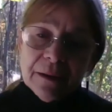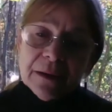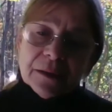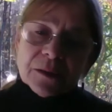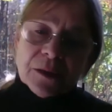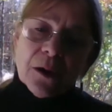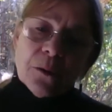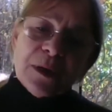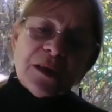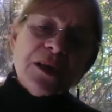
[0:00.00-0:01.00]
So we
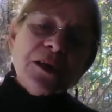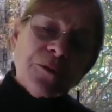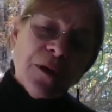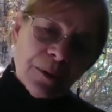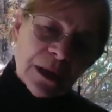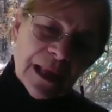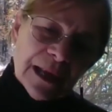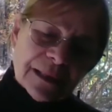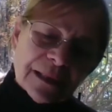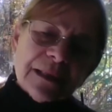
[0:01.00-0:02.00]
teach fiber
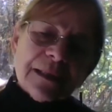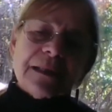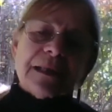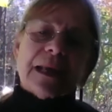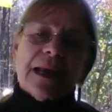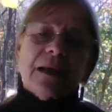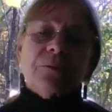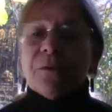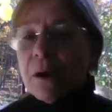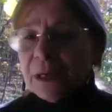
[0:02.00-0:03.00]
classes and
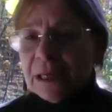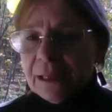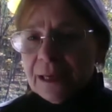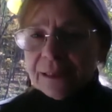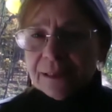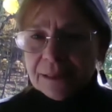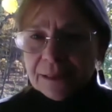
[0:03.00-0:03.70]
farming classes.